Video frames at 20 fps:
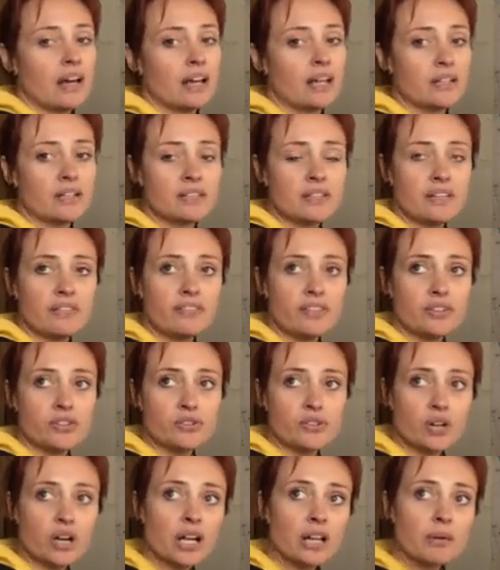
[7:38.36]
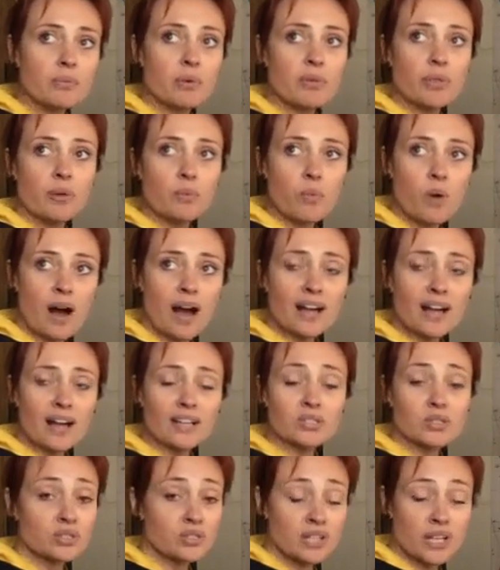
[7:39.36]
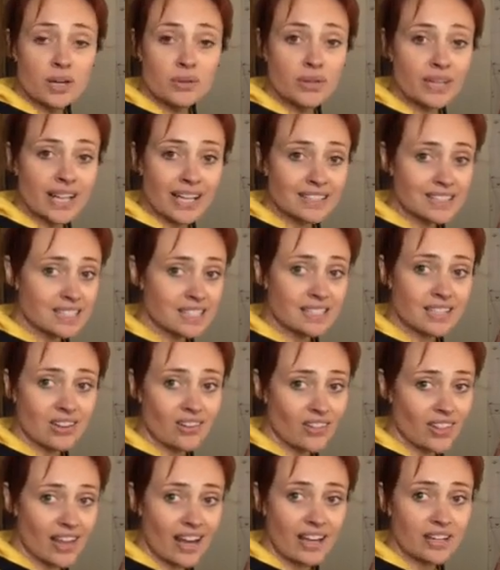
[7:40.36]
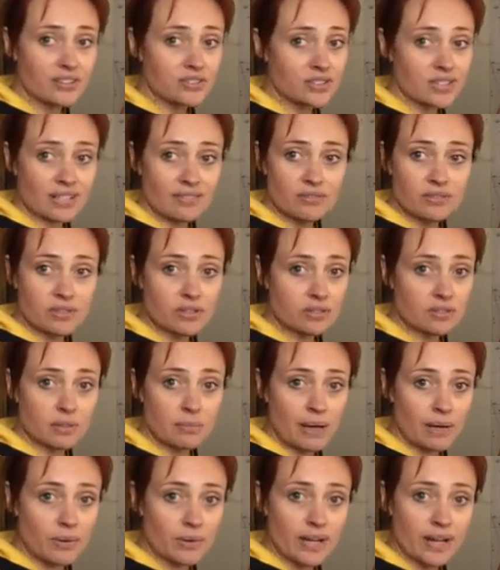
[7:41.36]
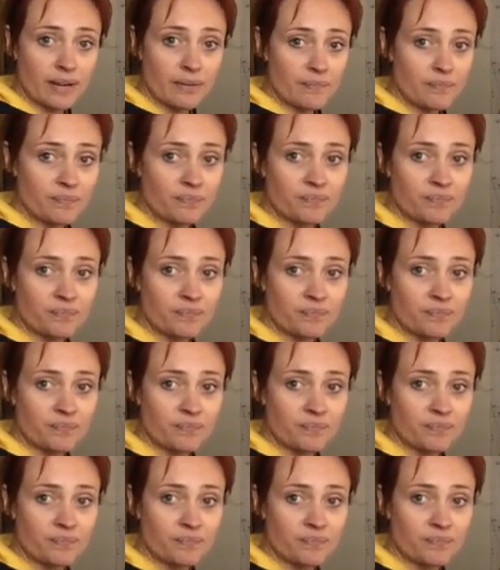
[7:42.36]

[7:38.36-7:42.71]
And if you're struggling with the why, just know the answers are there. You just haven't dug them out yet.